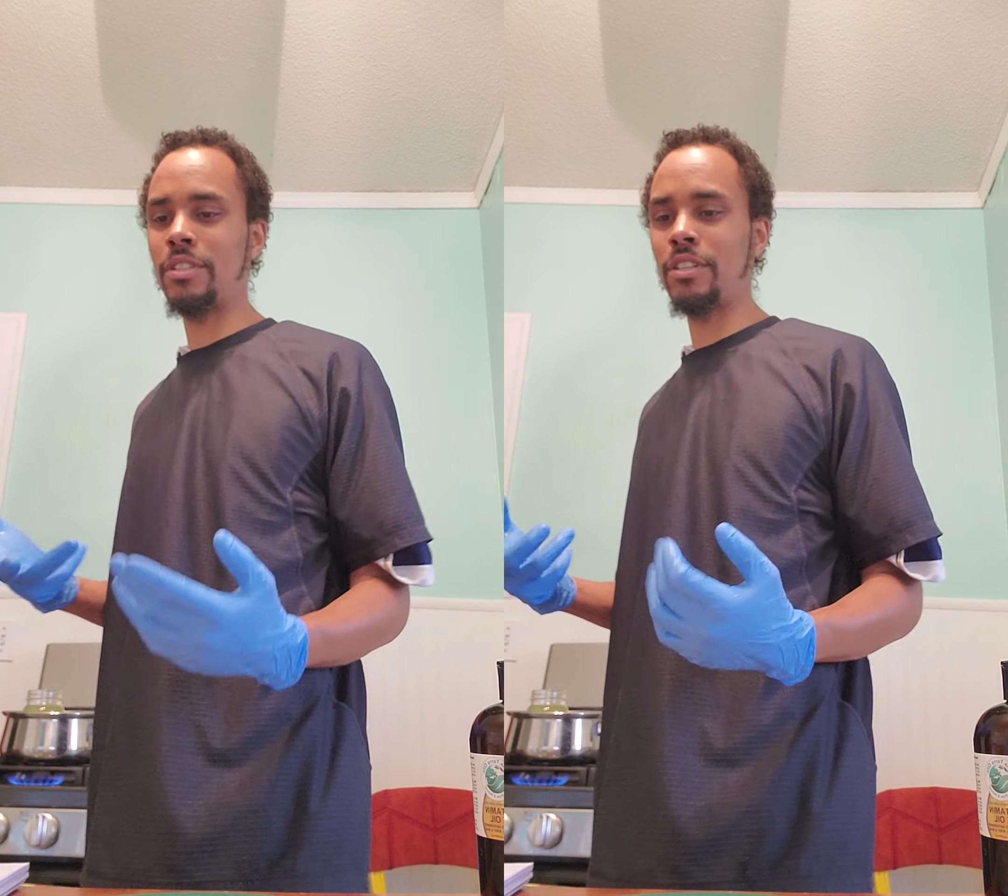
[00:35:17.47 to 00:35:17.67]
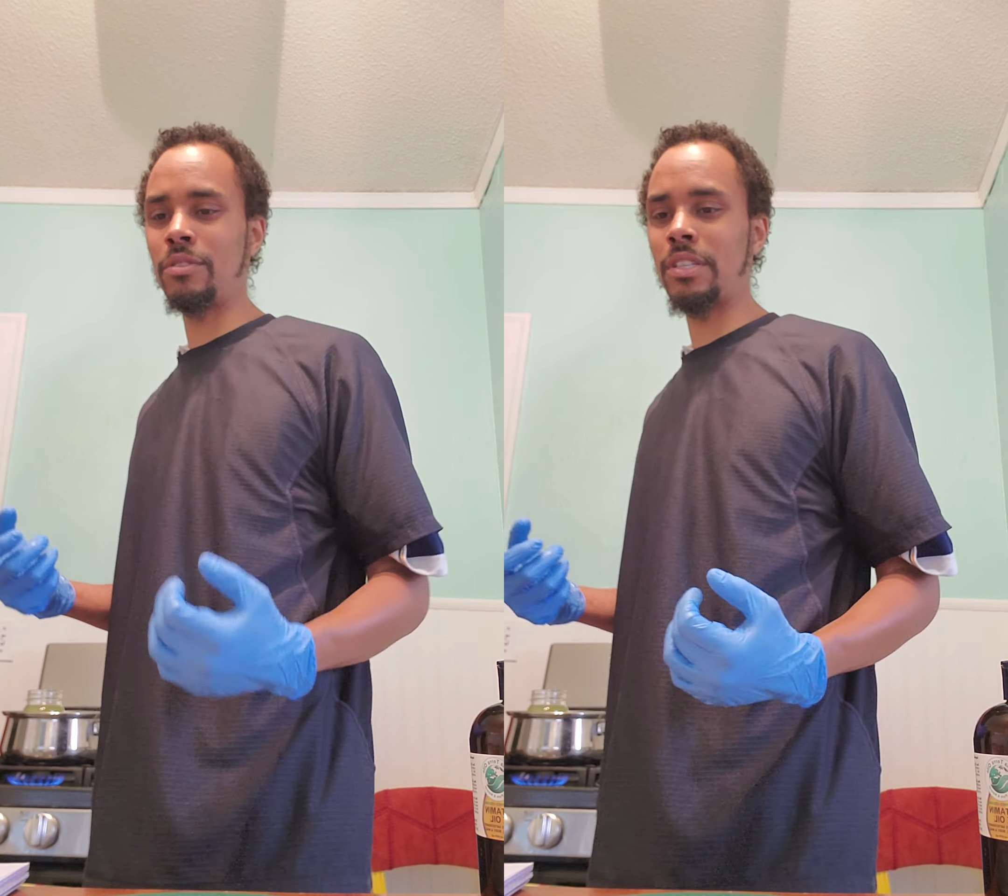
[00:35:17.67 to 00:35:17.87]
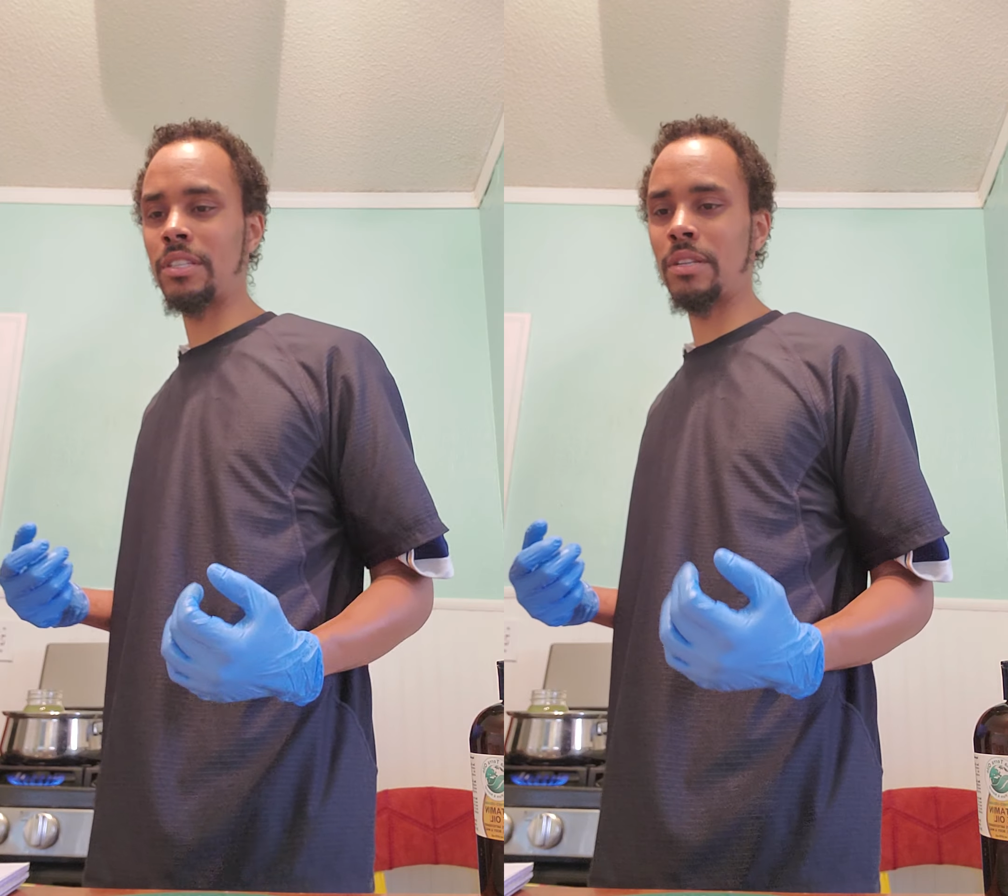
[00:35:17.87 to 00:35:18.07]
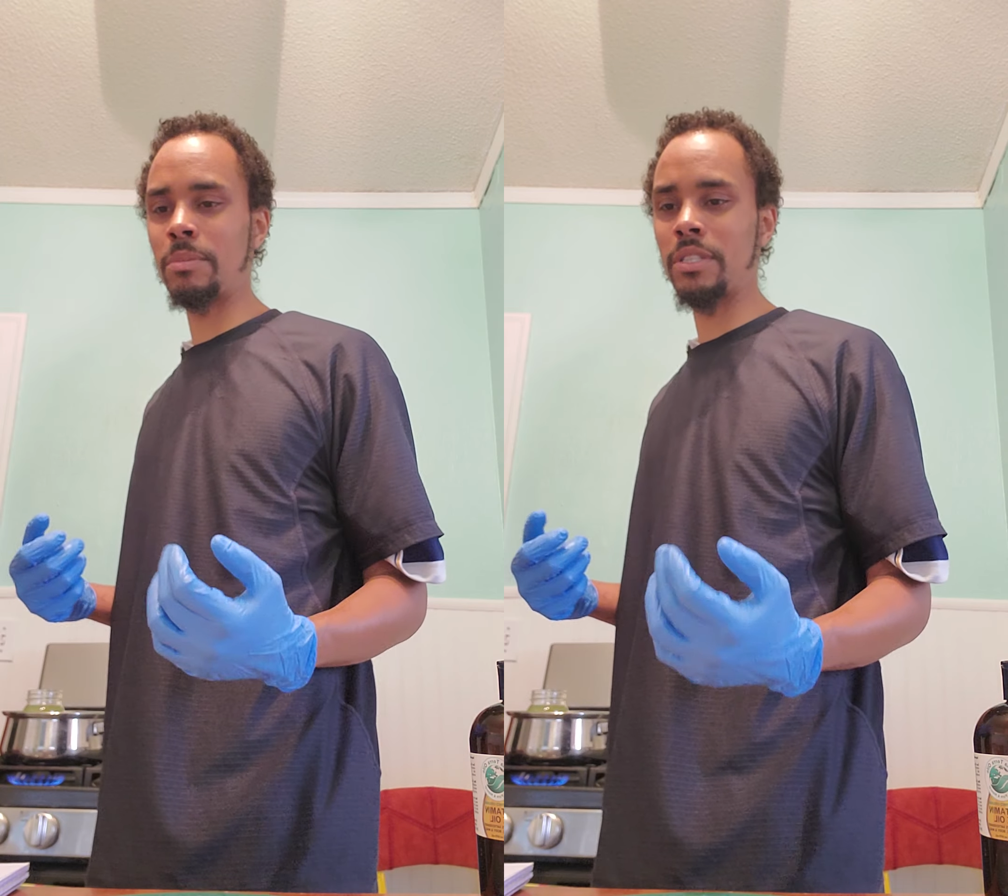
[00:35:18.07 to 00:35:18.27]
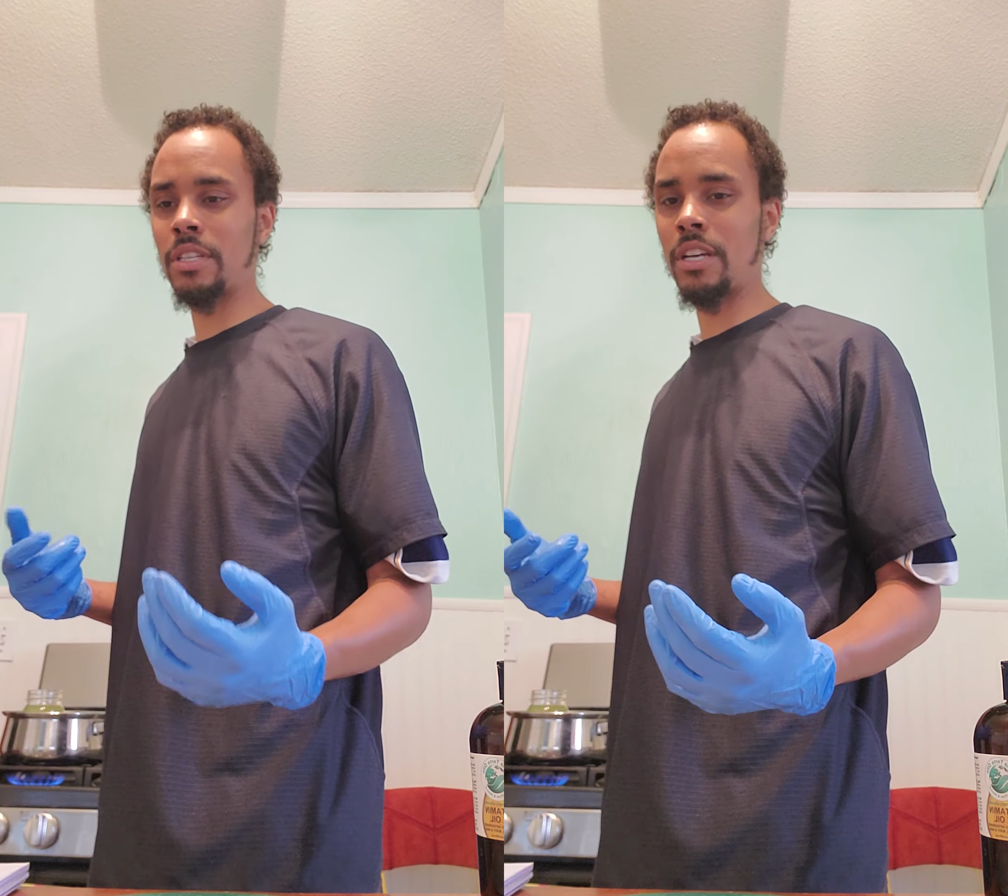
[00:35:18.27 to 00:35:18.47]
to use this in a
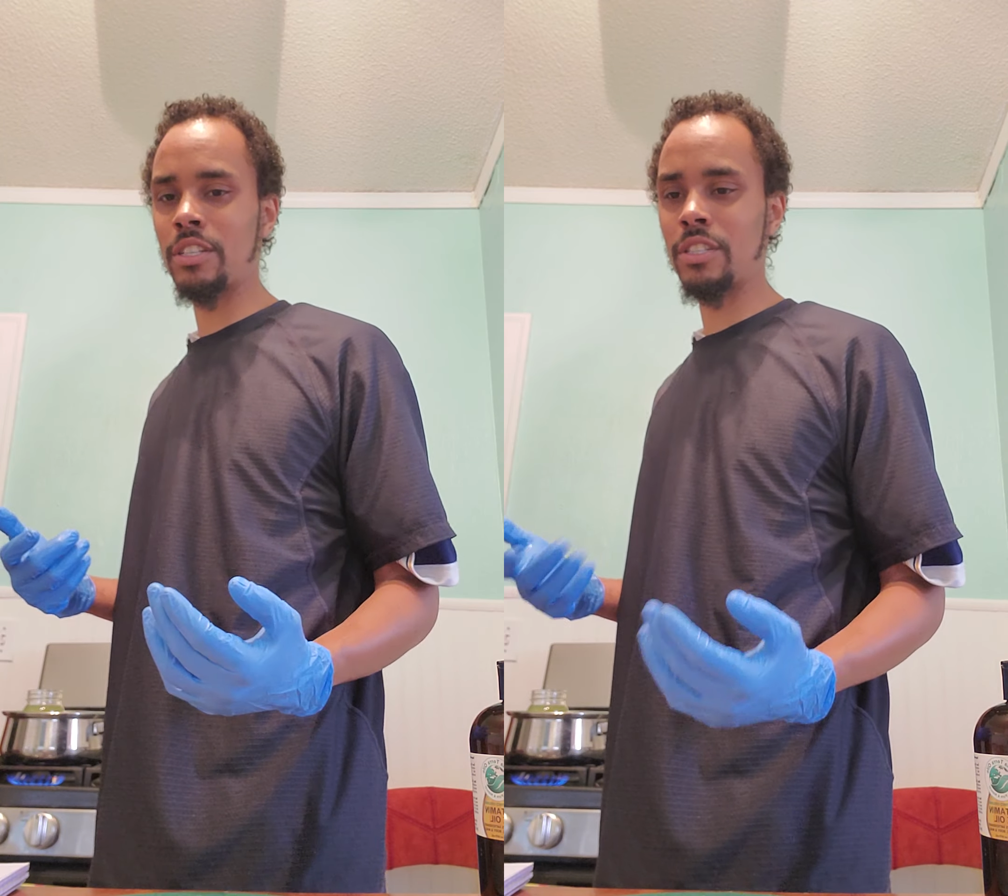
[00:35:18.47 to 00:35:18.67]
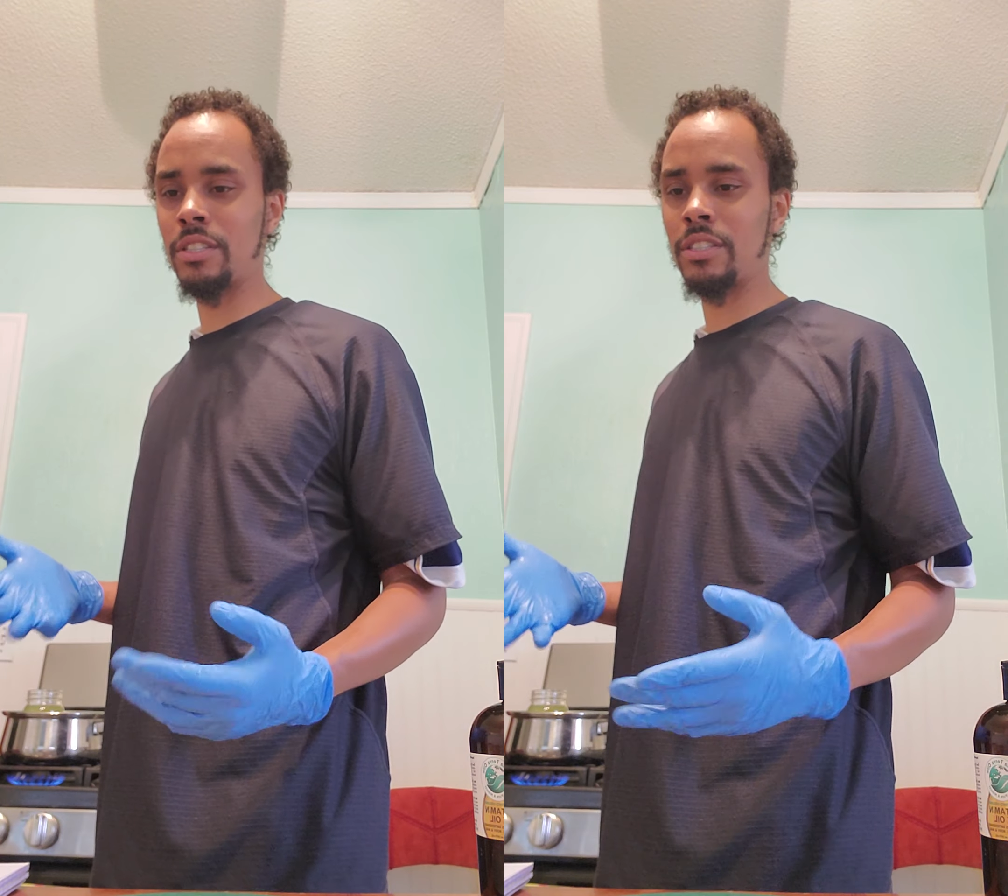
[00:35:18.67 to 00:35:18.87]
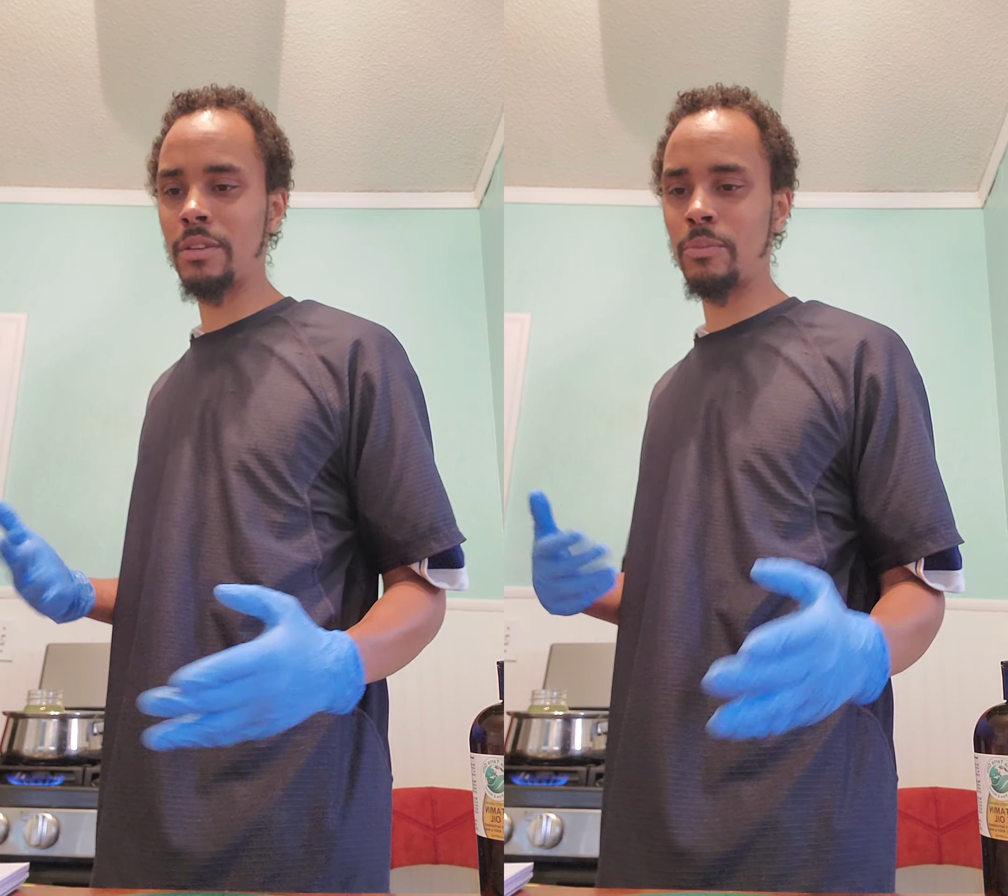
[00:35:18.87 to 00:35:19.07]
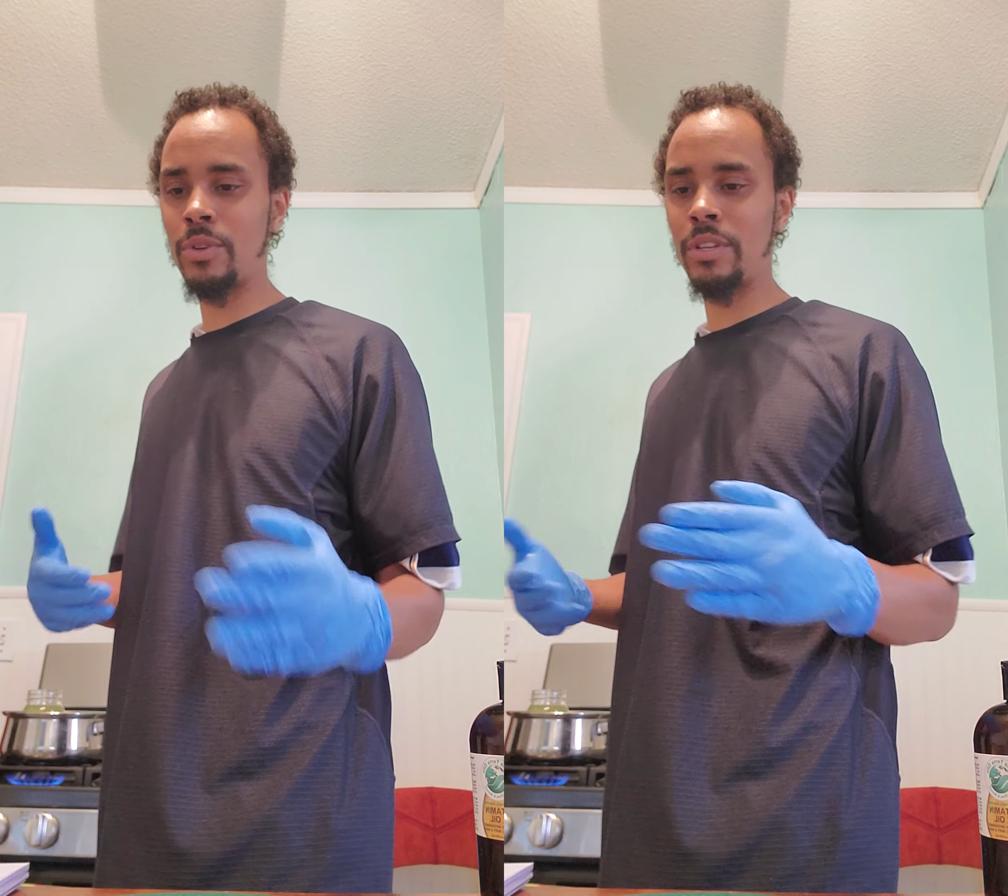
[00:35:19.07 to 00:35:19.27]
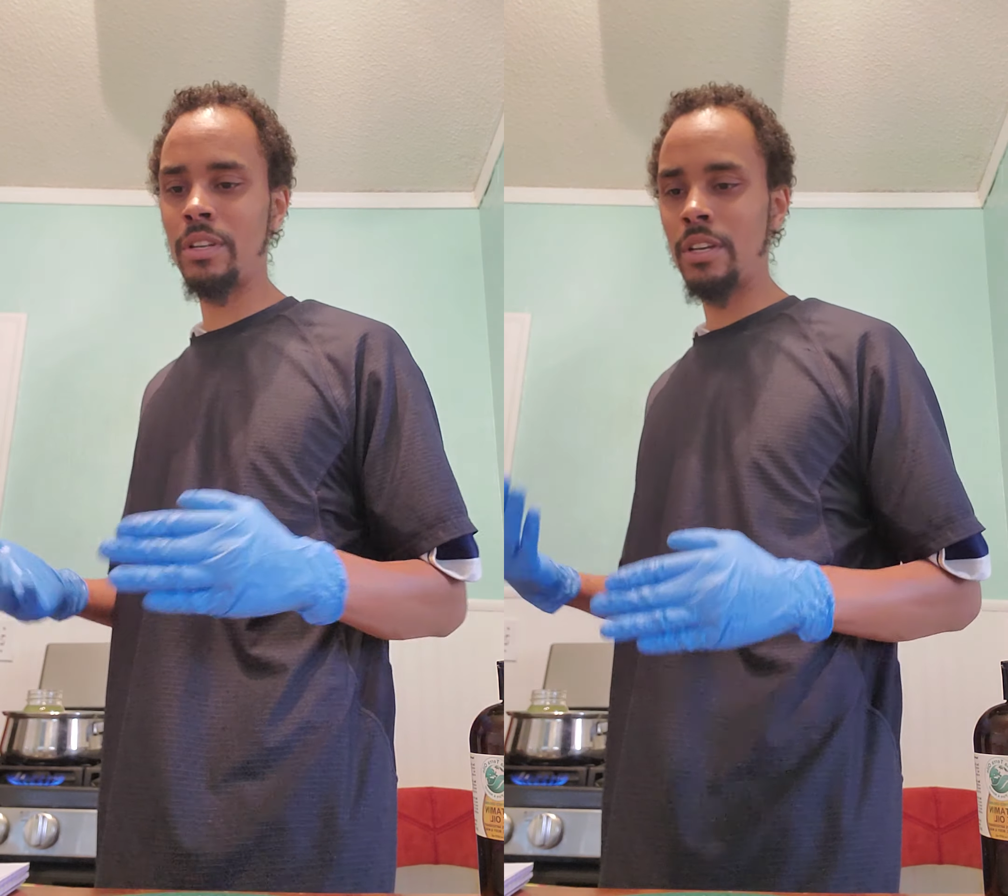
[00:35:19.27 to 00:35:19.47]
massage on
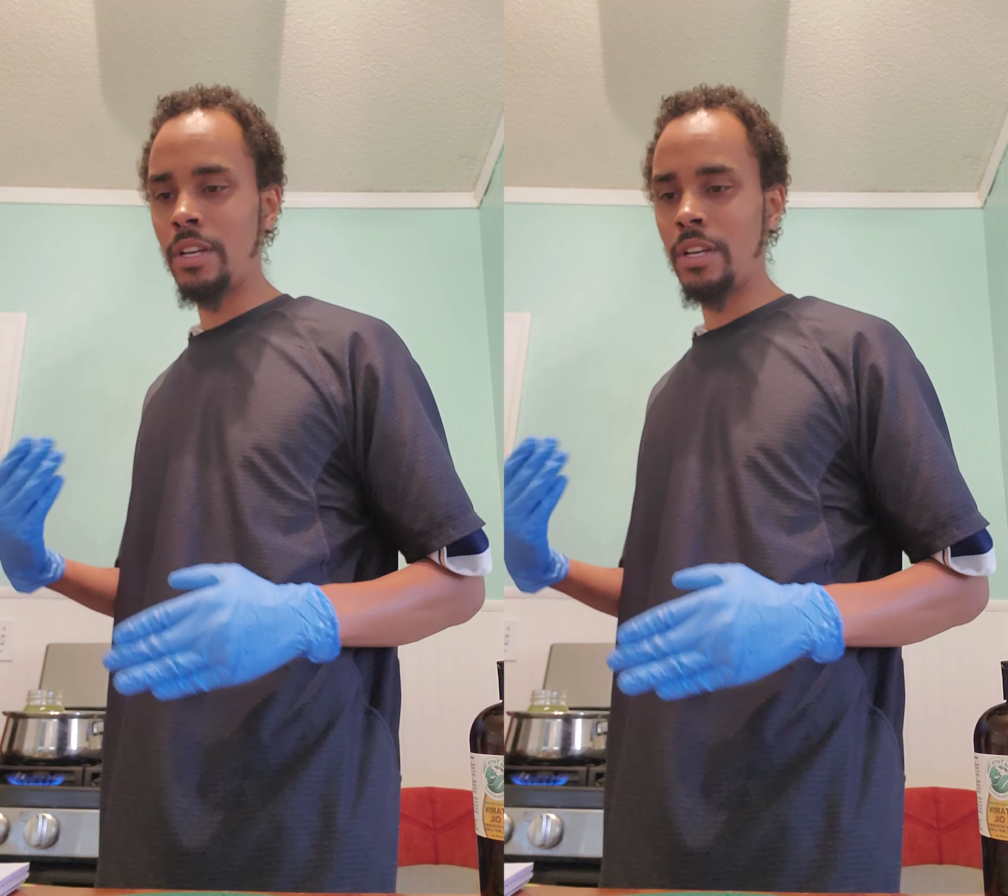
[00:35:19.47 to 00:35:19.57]
someone,